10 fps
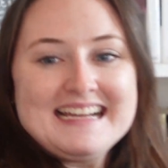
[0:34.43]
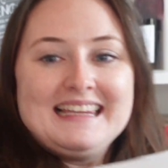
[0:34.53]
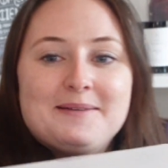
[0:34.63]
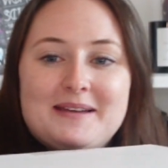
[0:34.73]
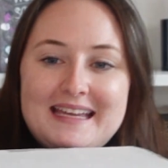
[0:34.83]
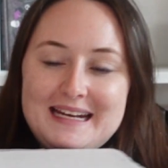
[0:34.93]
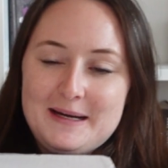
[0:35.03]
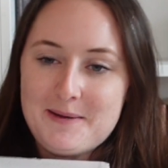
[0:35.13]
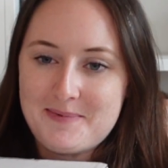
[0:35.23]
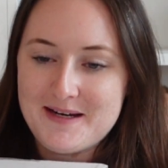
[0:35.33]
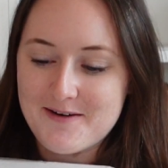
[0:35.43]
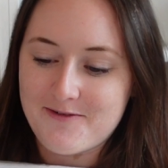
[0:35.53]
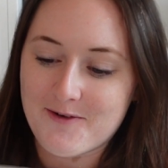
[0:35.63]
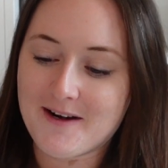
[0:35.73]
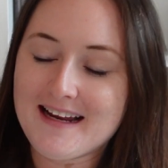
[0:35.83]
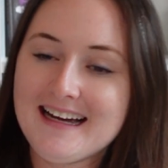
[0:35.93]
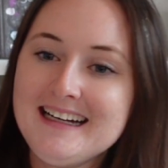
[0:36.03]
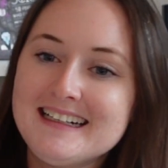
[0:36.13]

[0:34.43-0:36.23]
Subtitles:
let me get it up here for you,